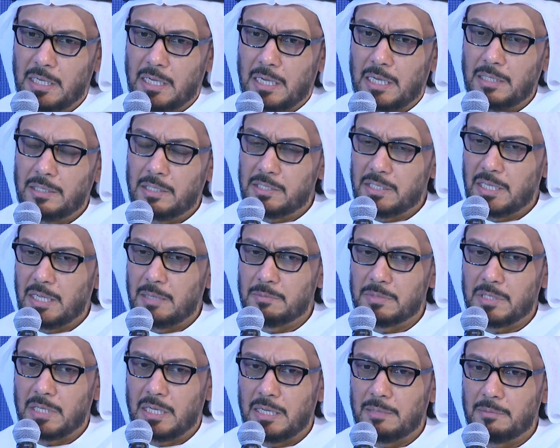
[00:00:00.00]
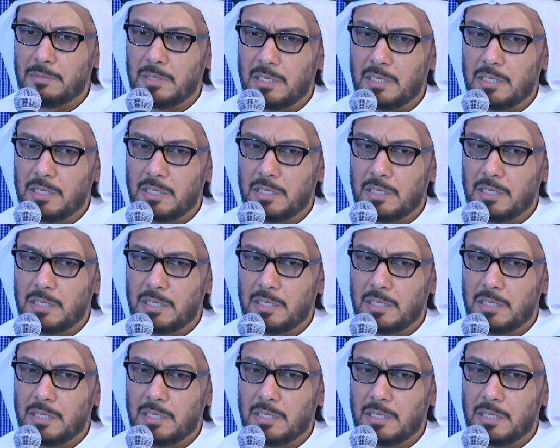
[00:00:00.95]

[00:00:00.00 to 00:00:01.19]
At the same time,